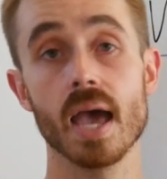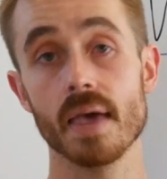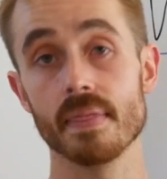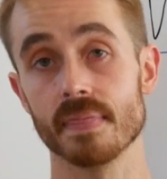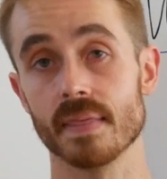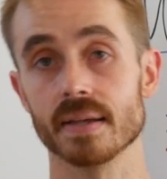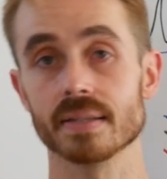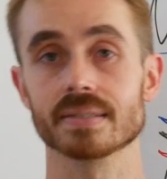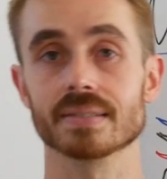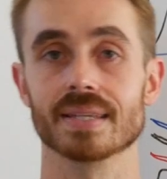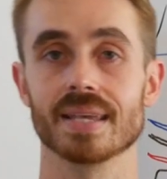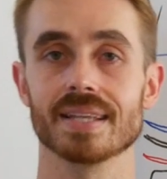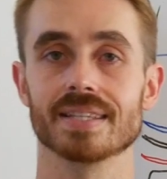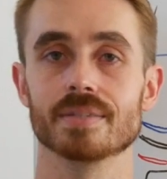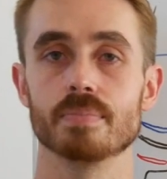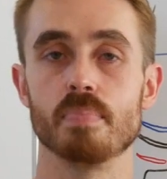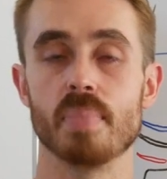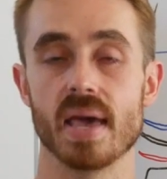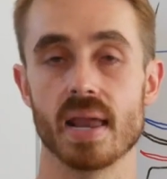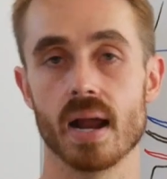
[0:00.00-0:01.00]
and thus
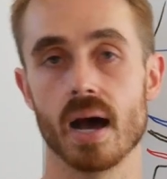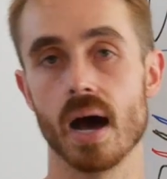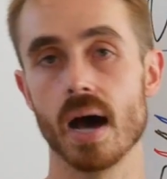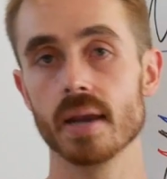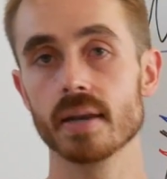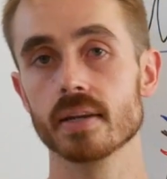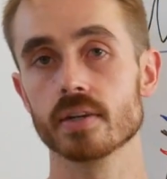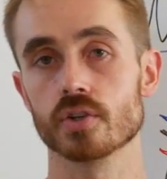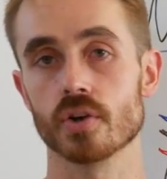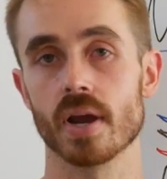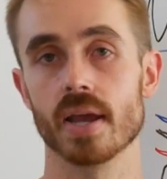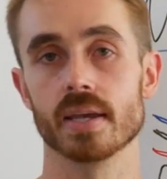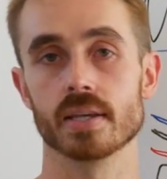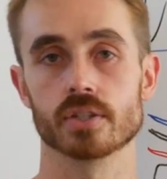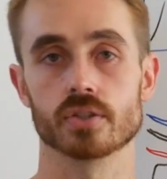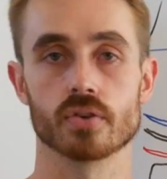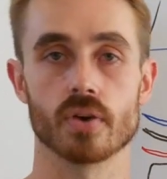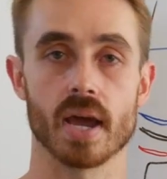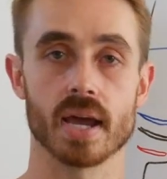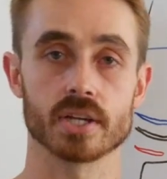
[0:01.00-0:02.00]
gets better under tray
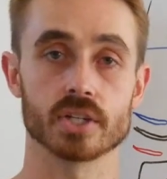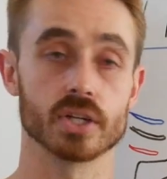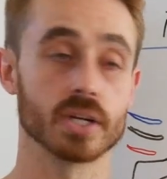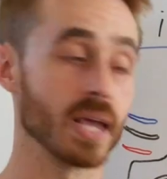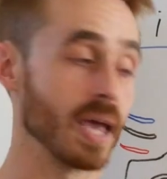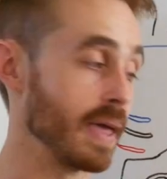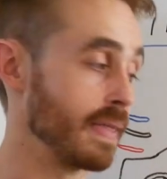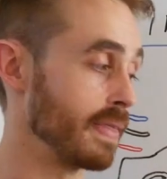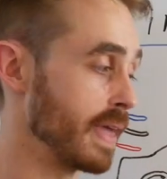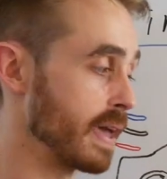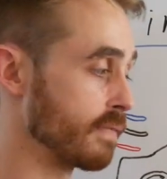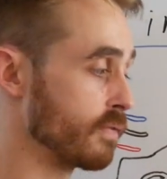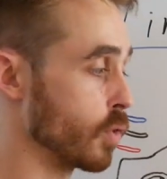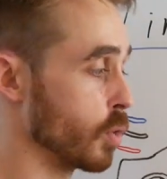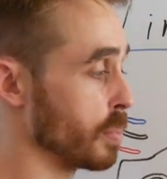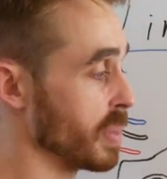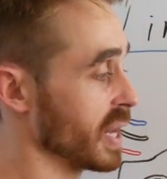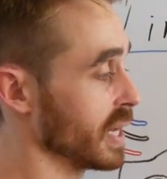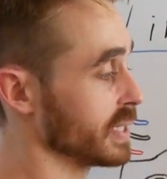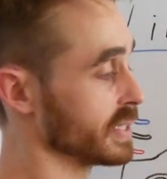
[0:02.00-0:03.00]
extraction and
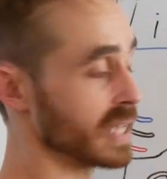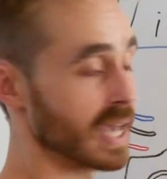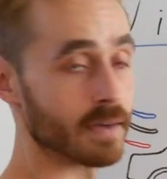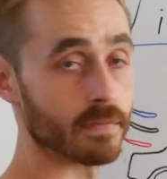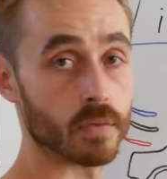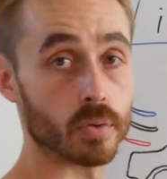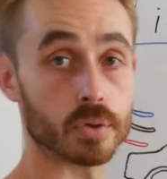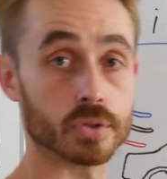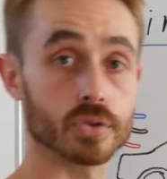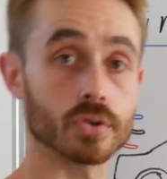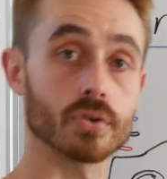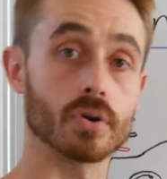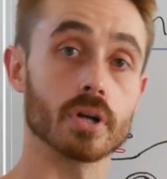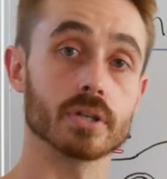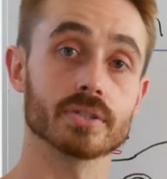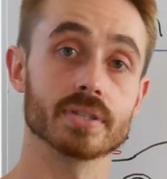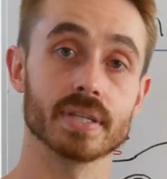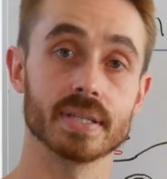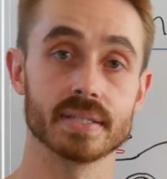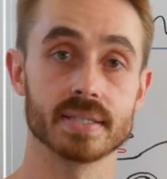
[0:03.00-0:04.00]
therefore better downforce
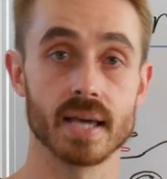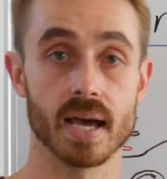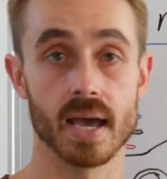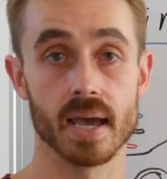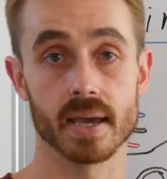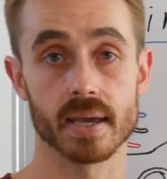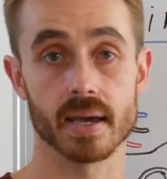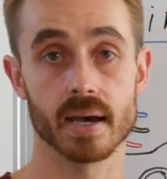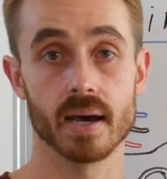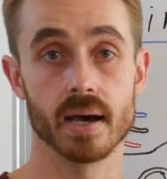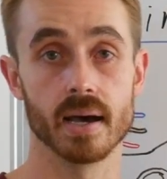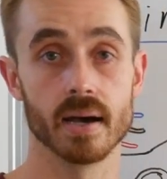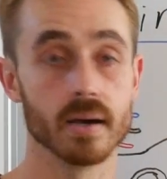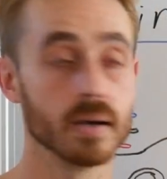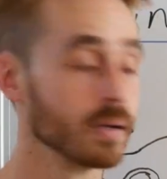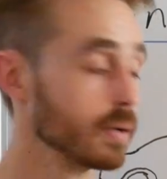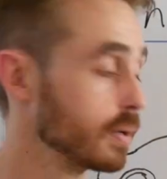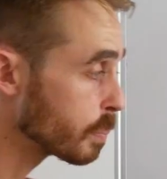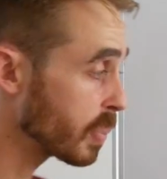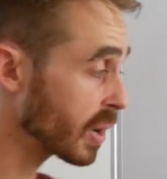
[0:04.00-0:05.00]
across the entire car.
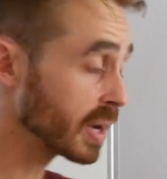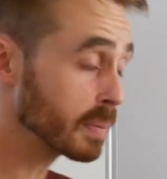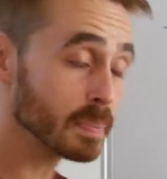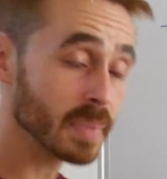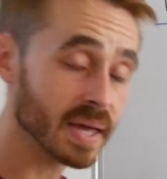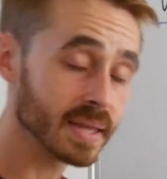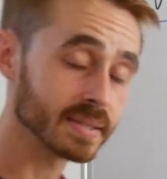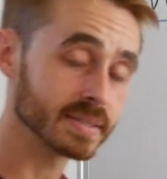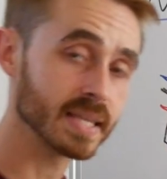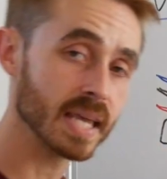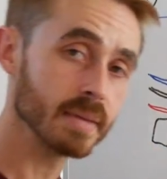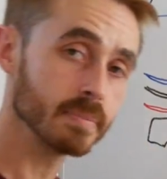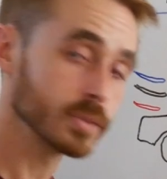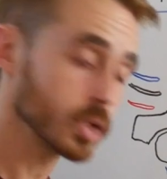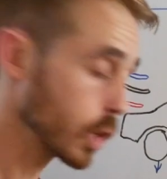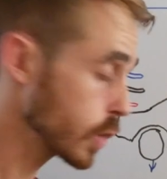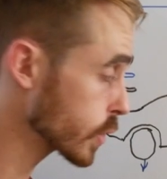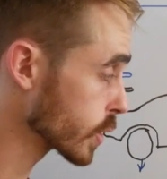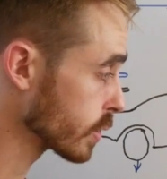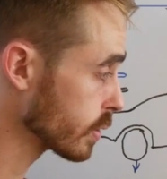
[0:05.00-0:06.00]
But by the same
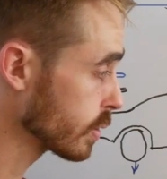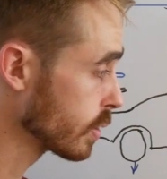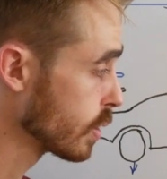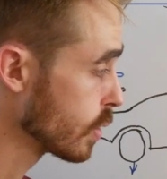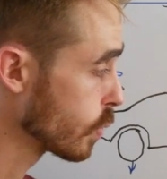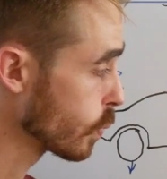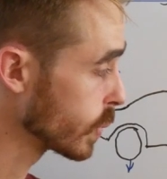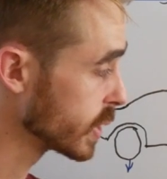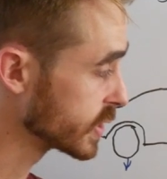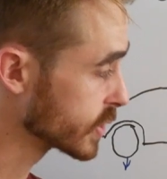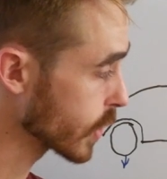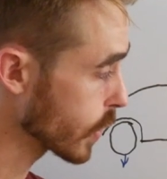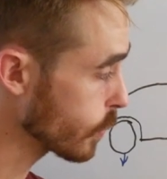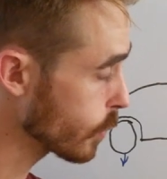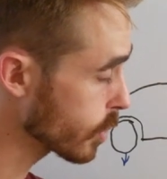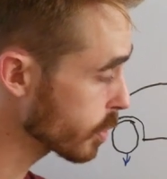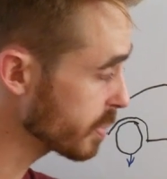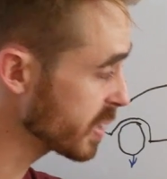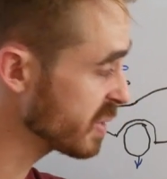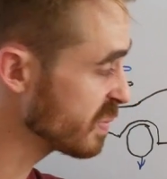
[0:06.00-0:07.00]
token, we don't
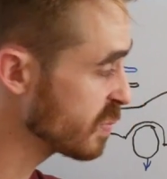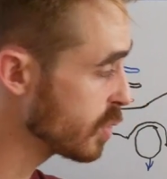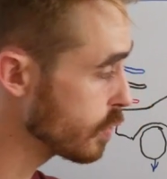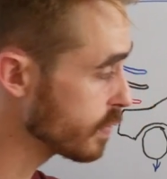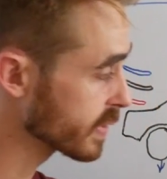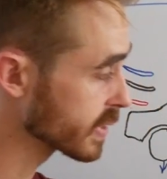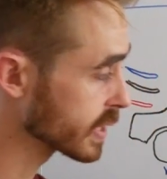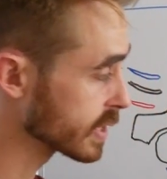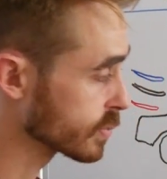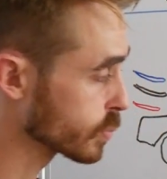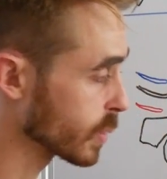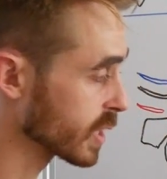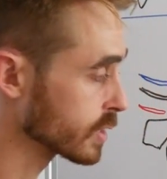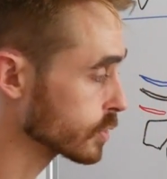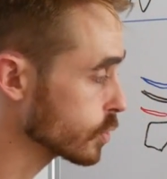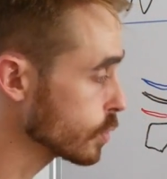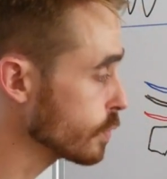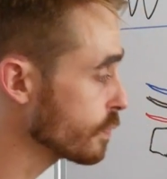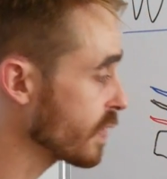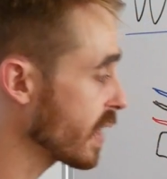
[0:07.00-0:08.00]
want to be moving this wing
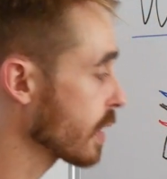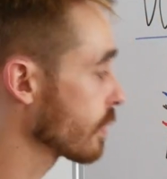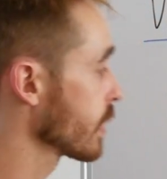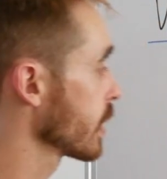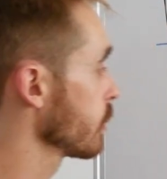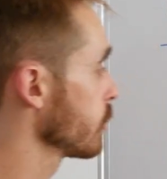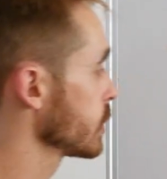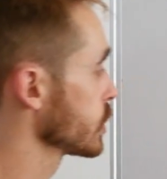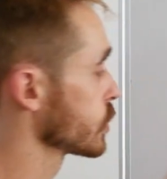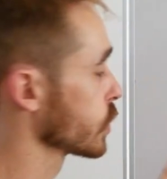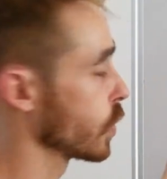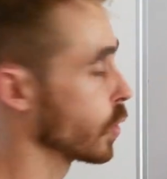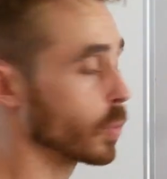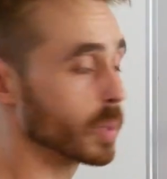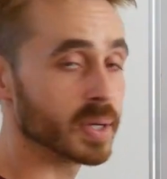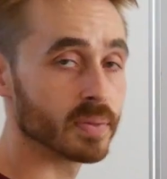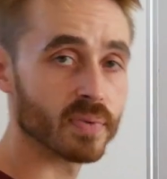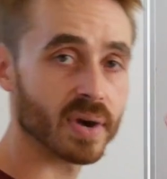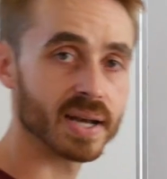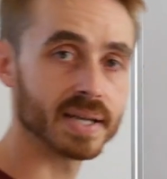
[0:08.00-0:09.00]
too far rearwards, or
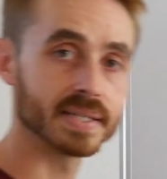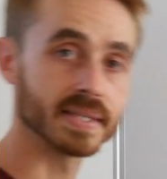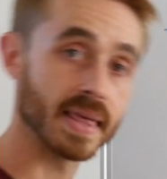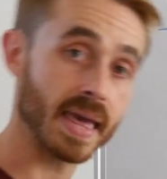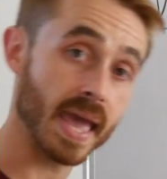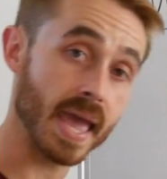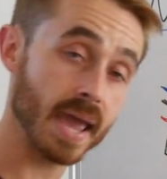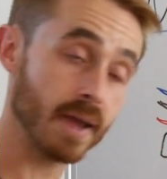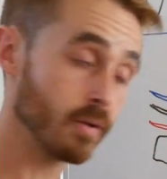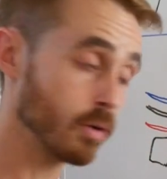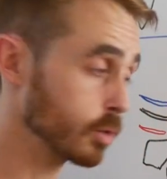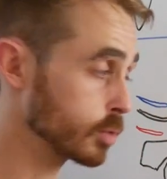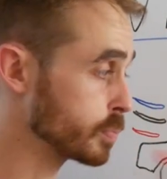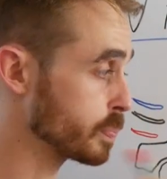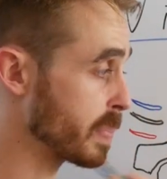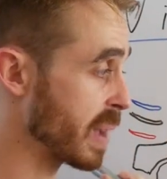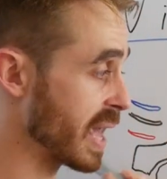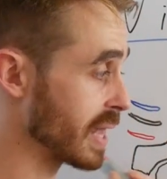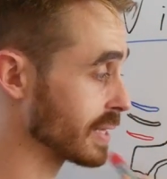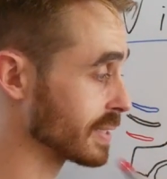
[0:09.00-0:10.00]
we run into the aero
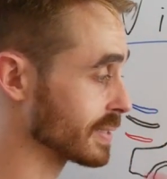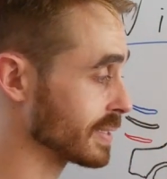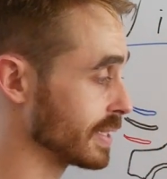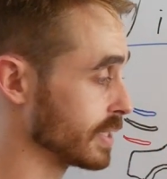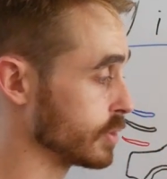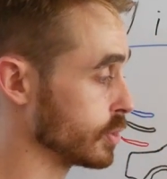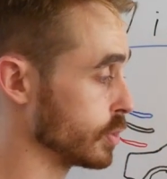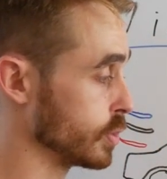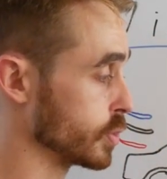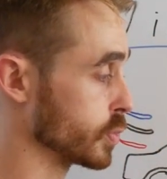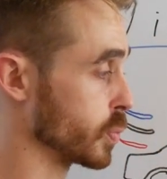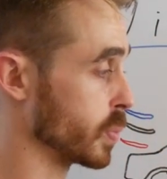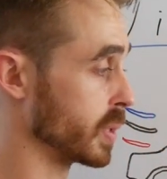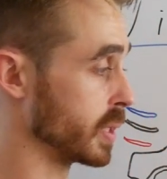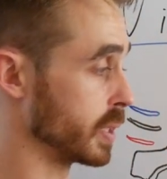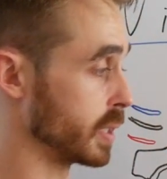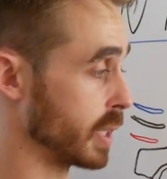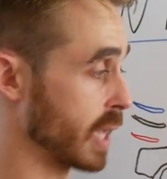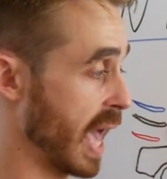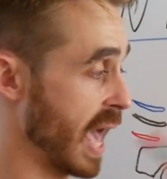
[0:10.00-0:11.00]
balance issues
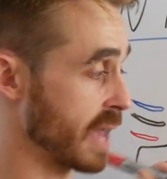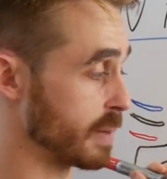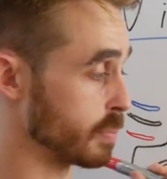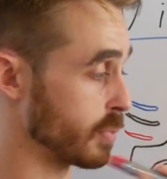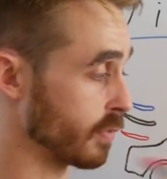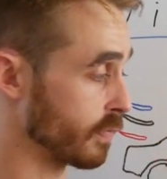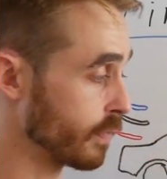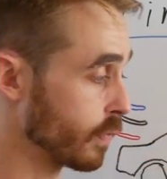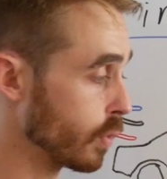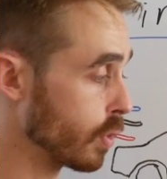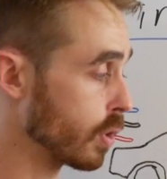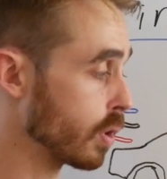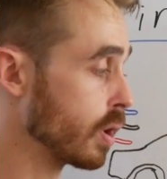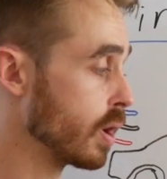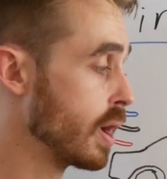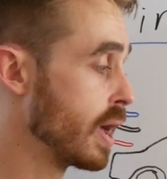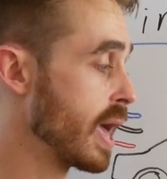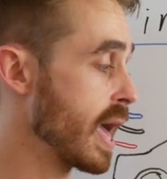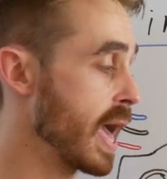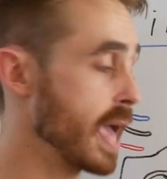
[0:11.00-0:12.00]
we had
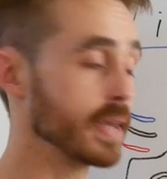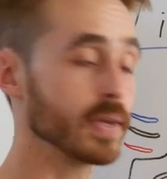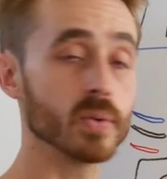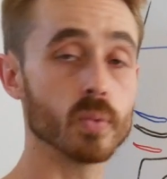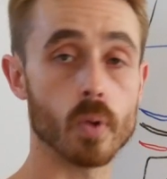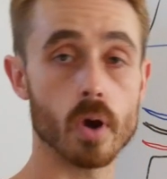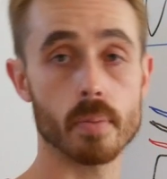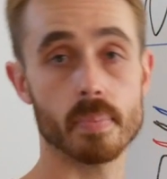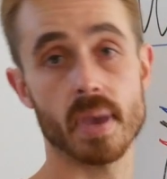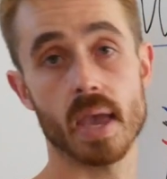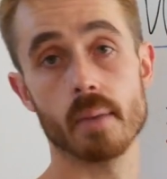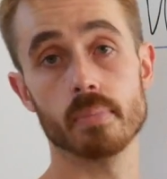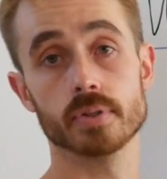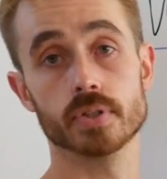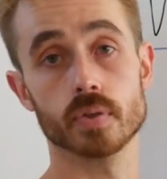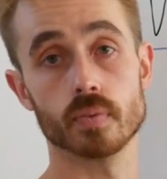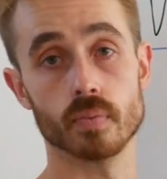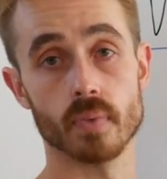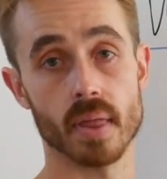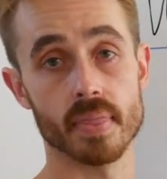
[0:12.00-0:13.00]
before, and you won't be able
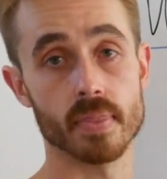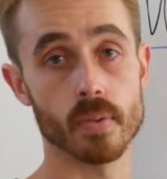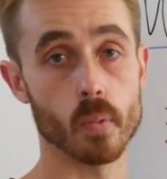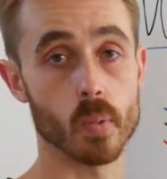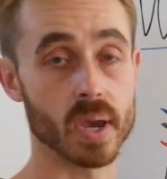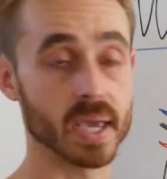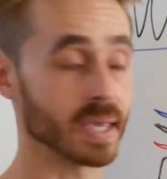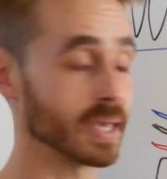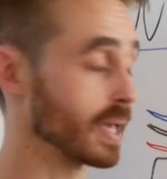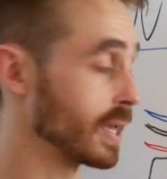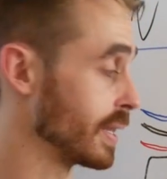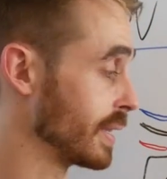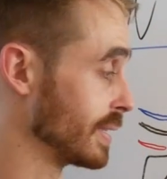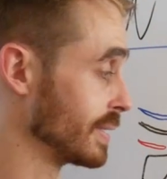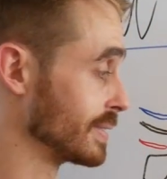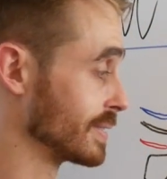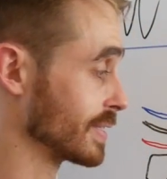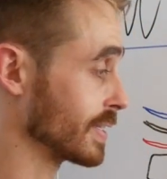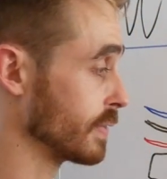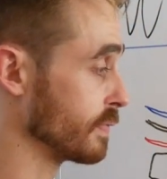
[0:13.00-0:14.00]
to run the wing at
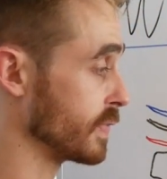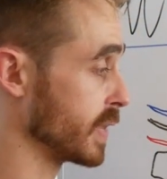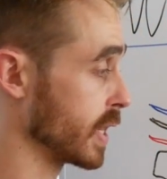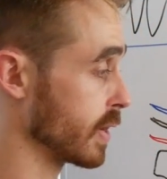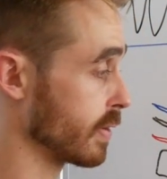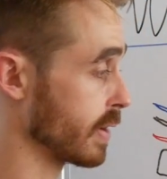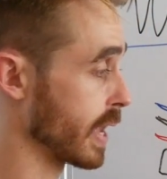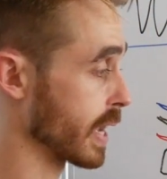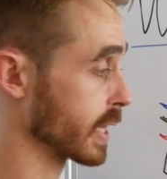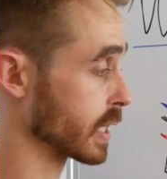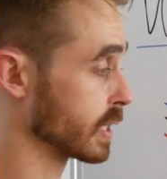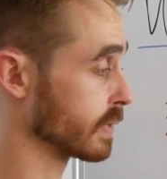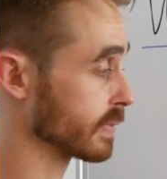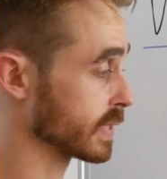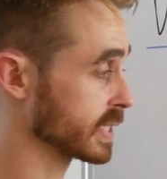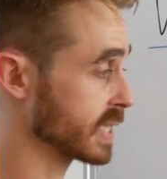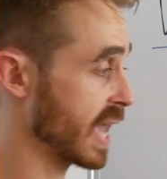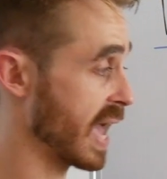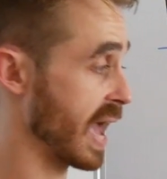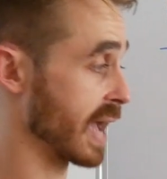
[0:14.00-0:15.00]
as severe an angle of
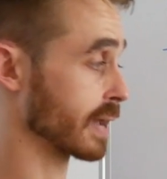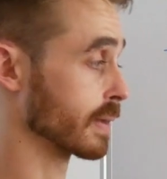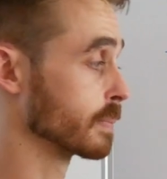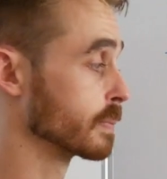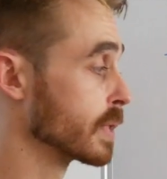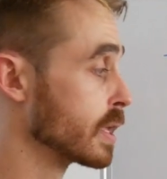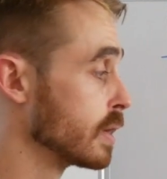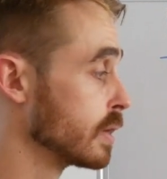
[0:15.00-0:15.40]
attack.